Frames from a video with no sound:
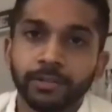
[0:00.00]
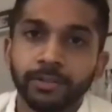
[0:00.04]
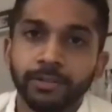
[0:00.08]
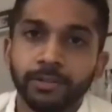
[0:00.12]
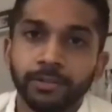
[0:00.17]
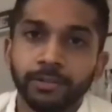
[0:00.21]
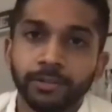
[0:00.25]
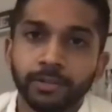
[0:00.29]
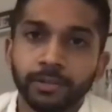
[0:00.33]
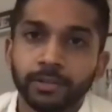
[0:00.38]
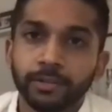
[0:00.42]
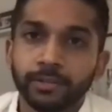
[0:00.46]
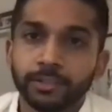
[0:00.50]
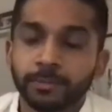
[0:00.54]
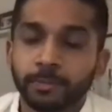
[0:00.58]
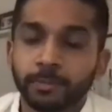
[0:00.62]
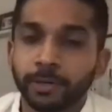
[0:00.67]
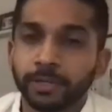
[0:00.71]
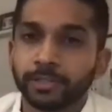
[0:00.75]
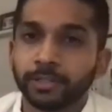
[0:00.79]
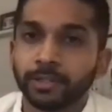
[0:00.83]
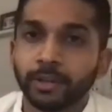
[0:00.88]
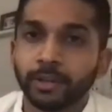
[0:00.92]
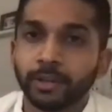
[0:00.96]
you can
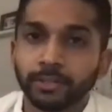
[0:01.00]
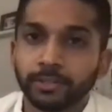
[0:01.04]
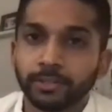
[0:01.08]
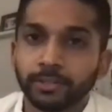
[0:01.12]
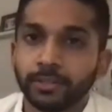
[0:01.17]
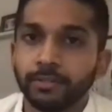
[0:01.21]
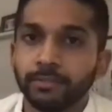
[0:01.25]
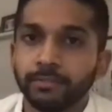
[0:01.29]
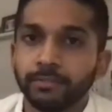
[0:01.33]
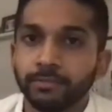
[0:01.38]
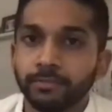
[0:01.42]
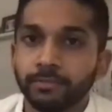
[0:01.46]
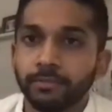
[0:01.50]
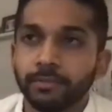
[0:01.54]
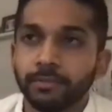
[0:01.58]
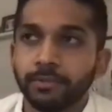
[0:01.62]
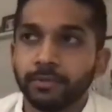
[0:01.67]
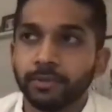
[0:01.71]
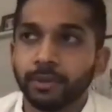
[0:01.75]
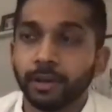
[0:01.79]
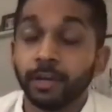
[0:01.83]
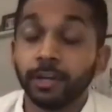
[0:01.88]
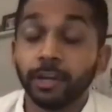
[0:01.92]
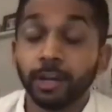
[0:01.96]
specialize into
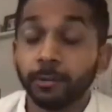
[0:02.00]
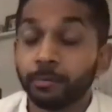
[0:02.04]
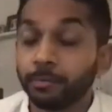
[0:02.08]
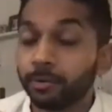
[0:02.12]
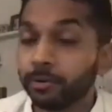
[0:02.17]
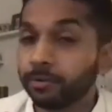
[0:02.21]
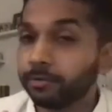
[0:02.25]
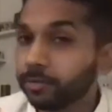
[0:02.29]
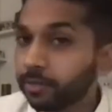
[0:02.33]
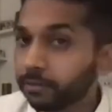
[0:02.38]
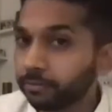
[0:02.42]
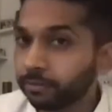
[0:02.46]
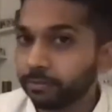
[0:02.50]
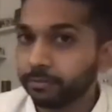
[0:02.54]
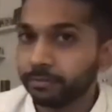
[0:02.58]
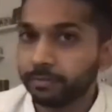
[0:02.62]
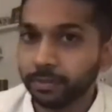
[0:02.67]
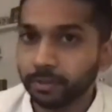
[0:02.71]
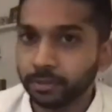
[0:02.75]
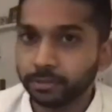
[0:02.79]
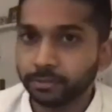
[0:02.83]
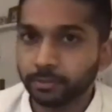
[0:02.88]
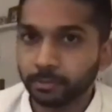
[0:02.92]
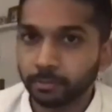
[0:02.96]
a number of different
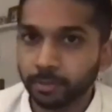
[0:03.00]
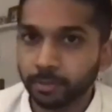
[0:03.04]
fields from